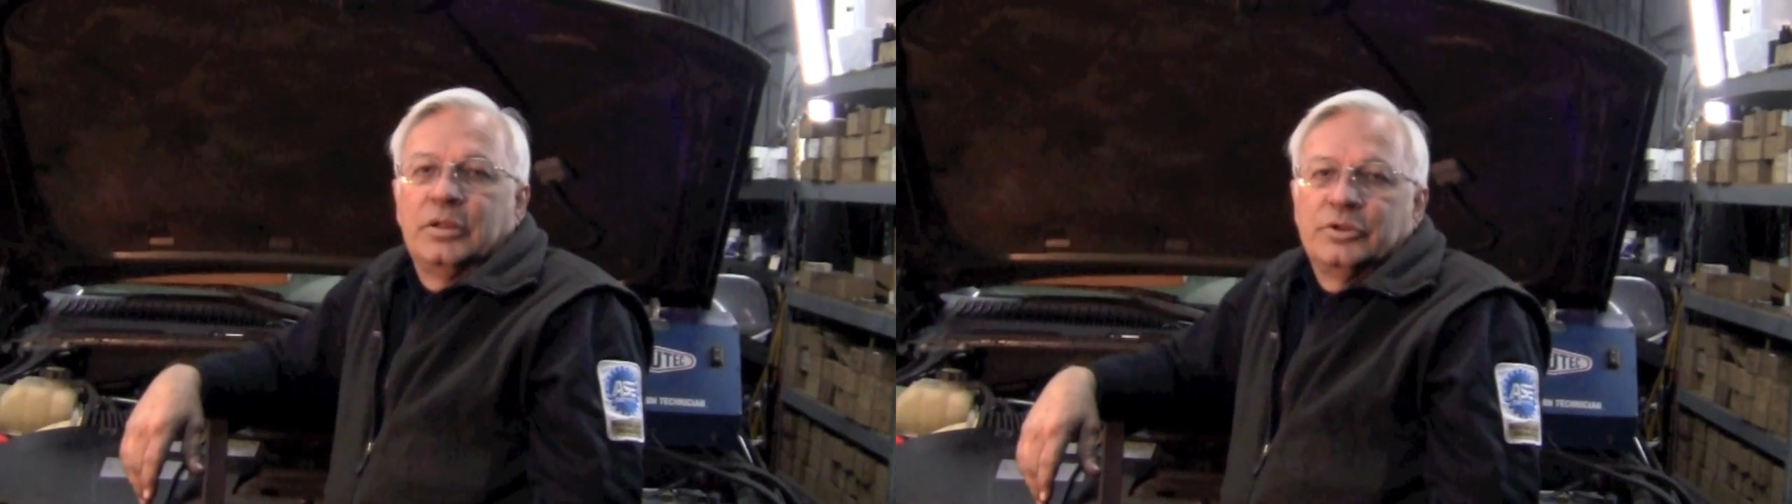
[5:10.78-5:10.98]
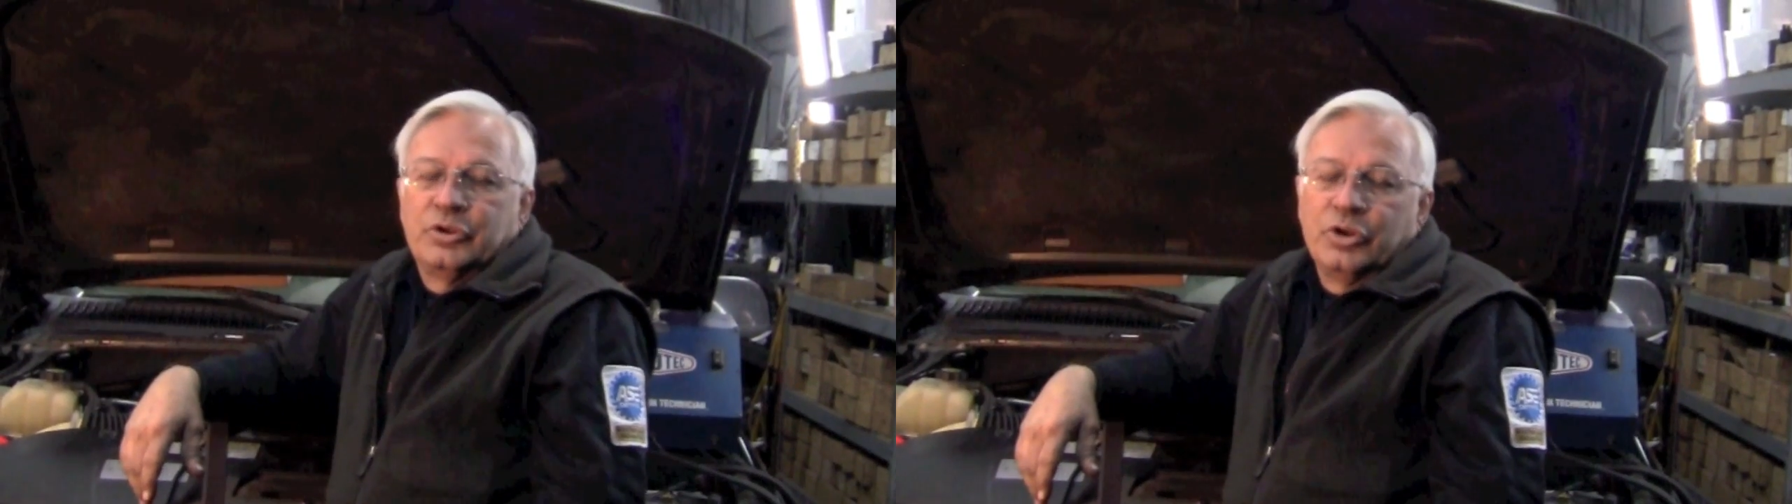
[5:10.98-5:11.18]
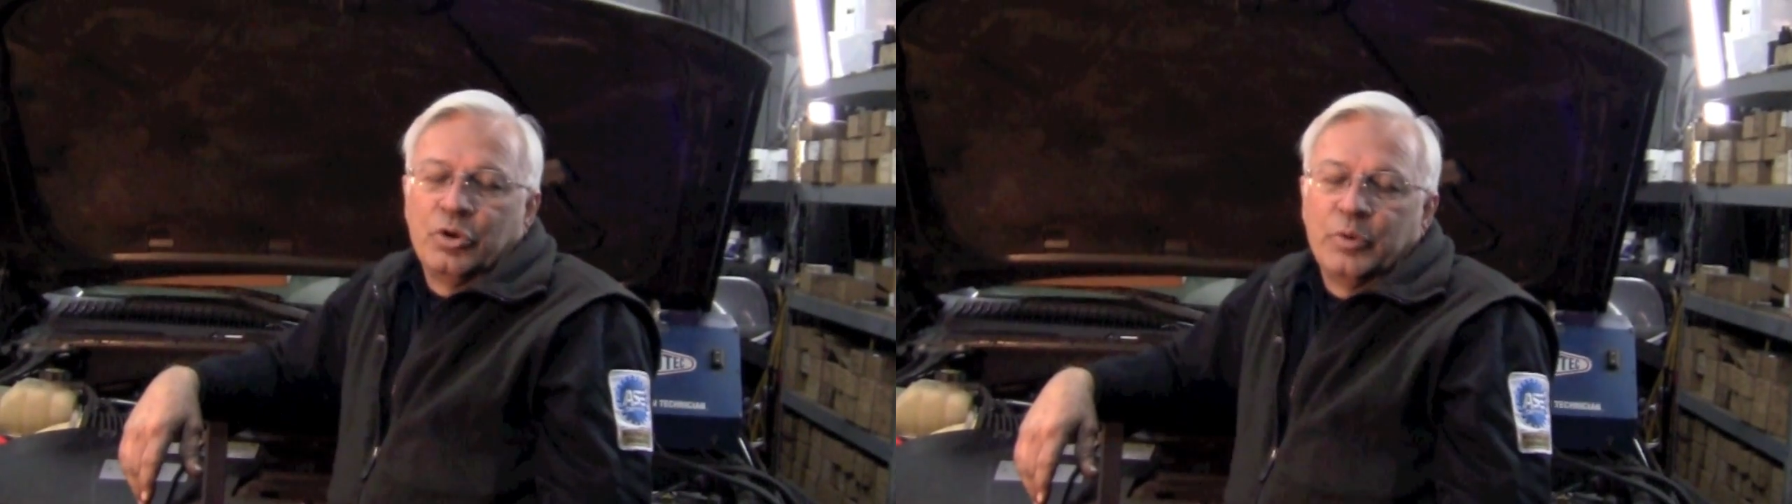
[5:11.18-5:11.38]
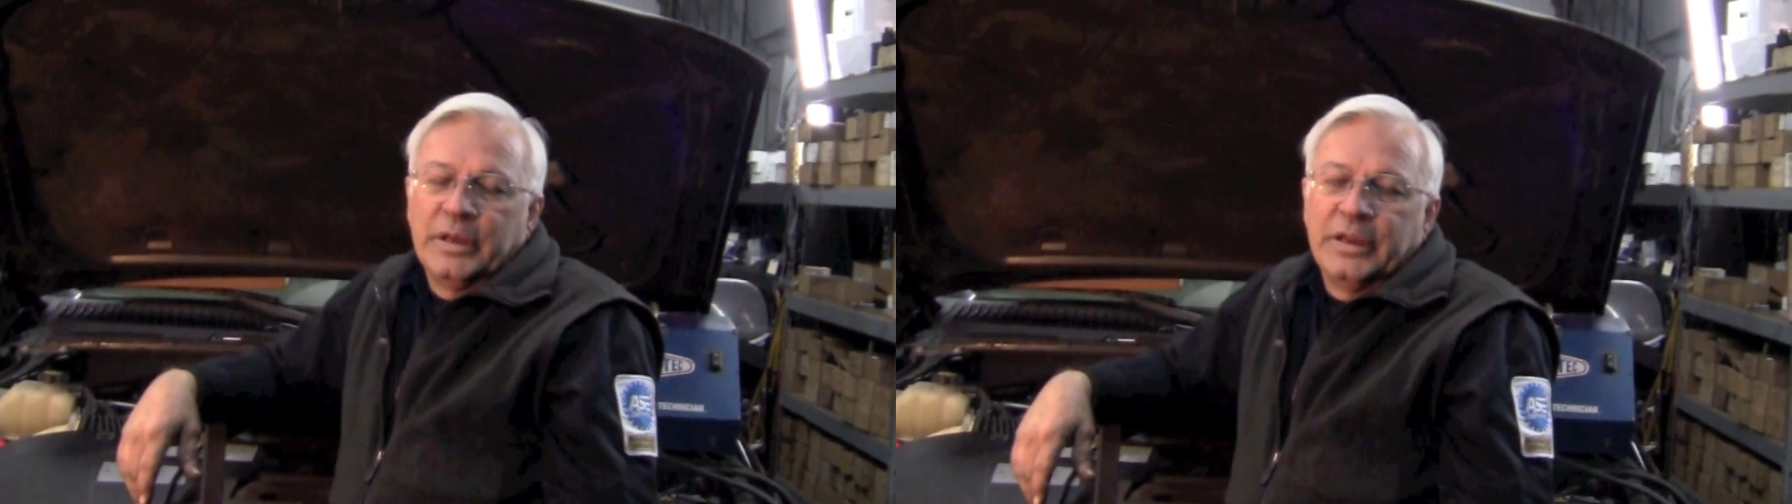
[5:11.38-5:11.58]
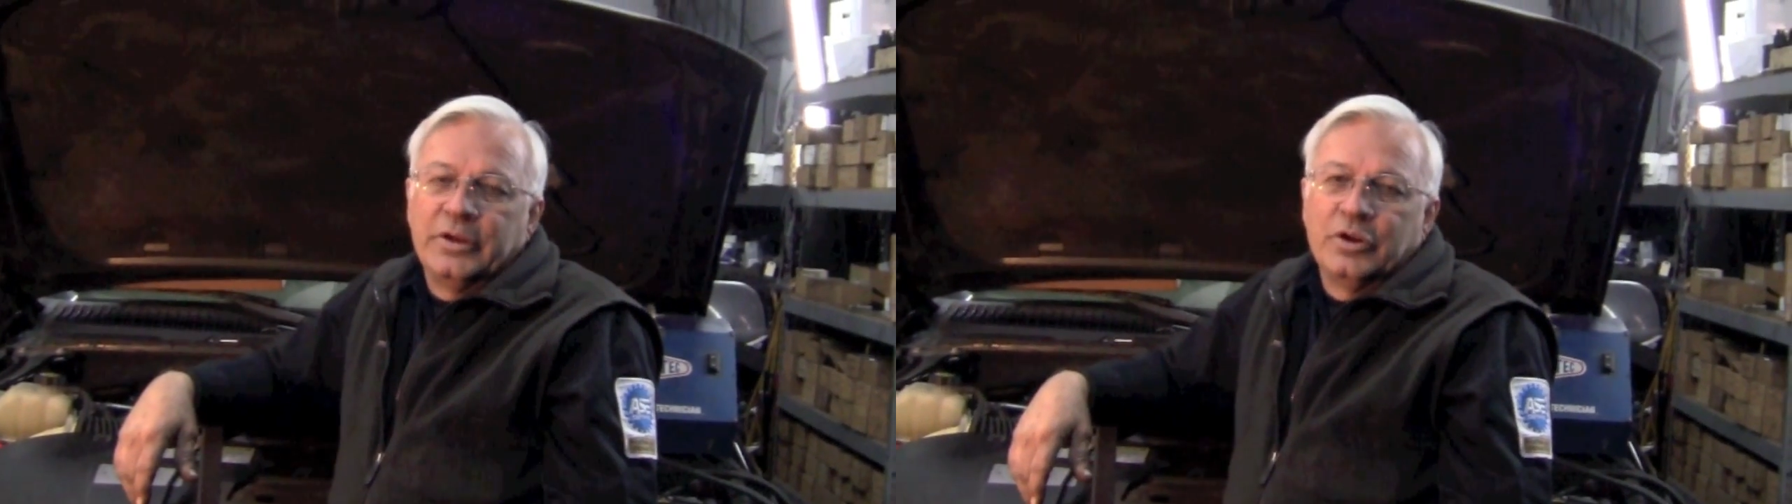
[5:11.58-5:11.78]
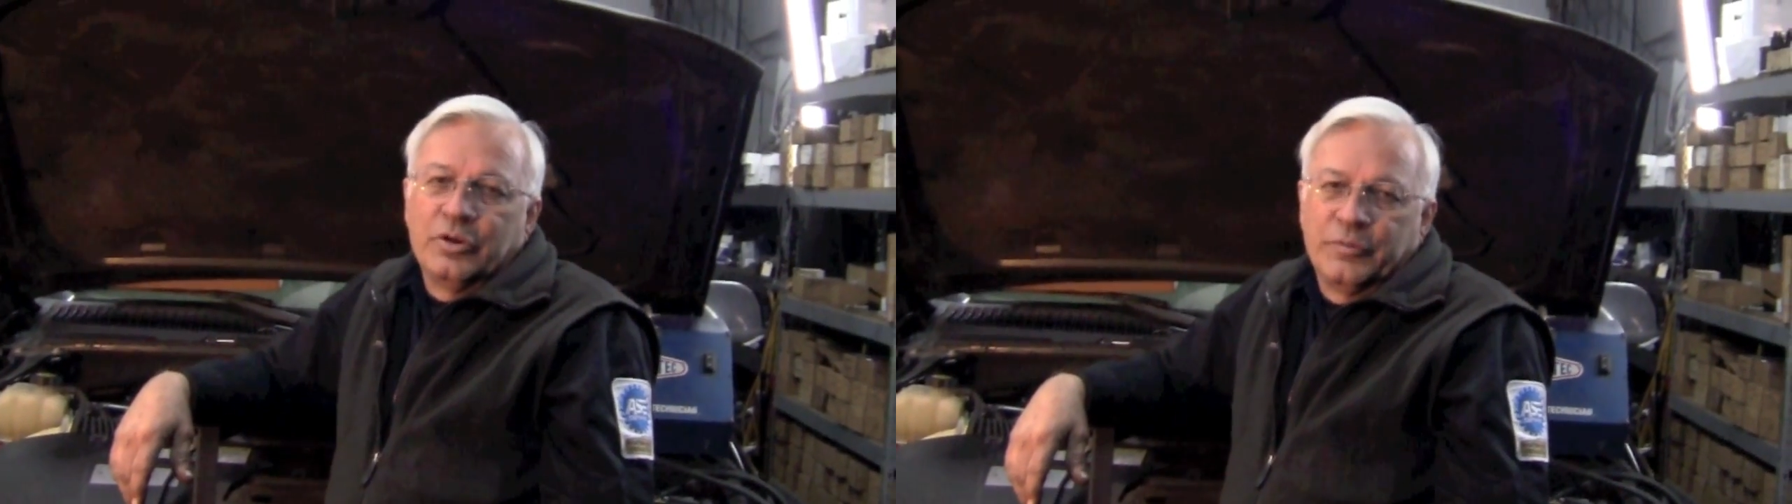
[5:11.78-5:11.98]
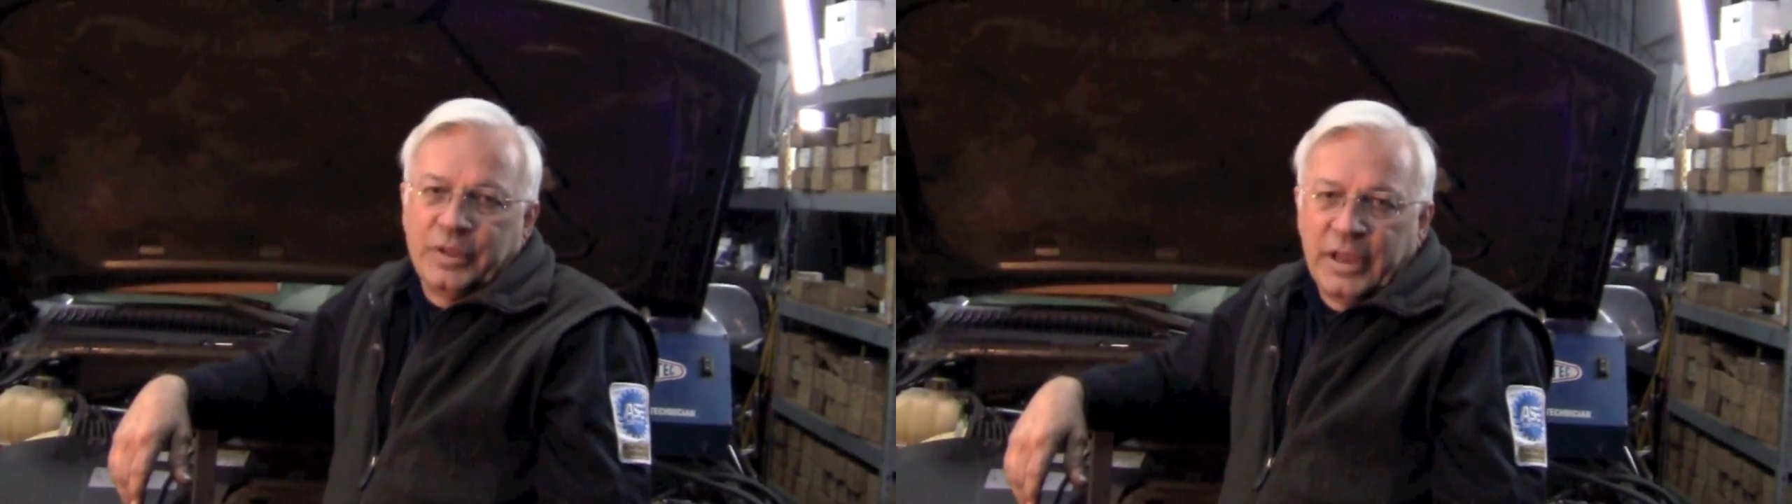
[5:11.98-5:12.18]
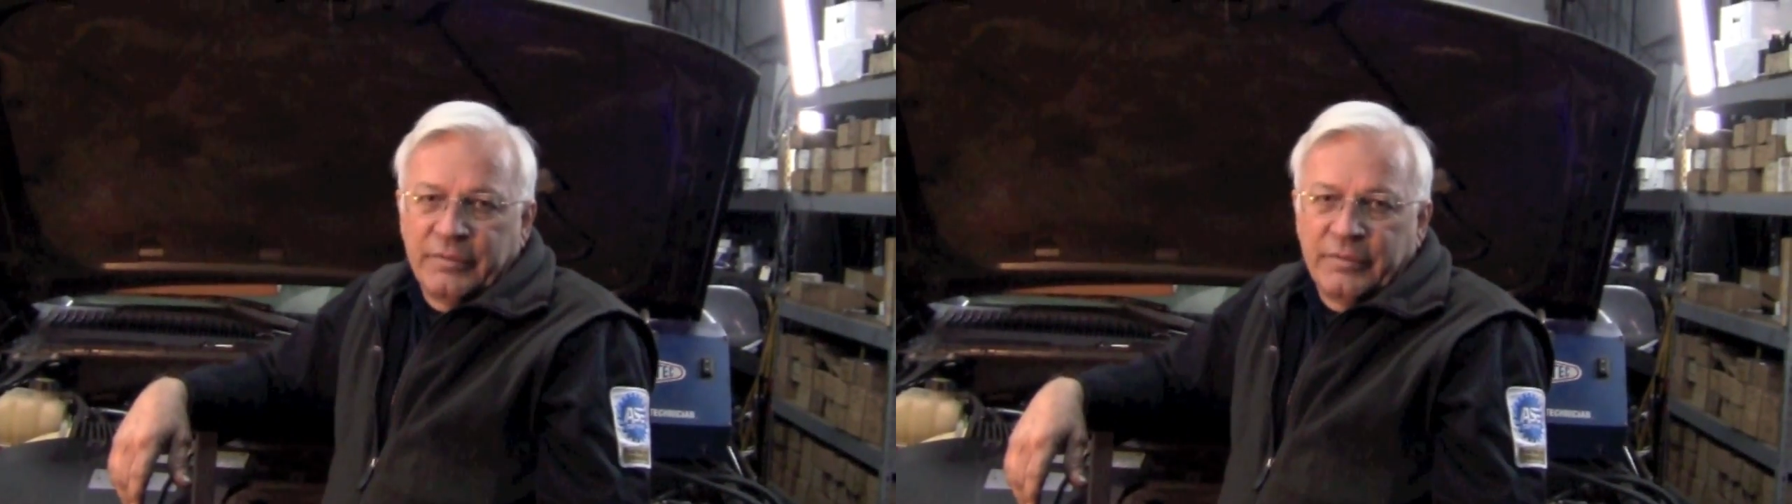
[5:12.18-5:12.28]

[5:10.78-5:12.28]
So you know we need to look for the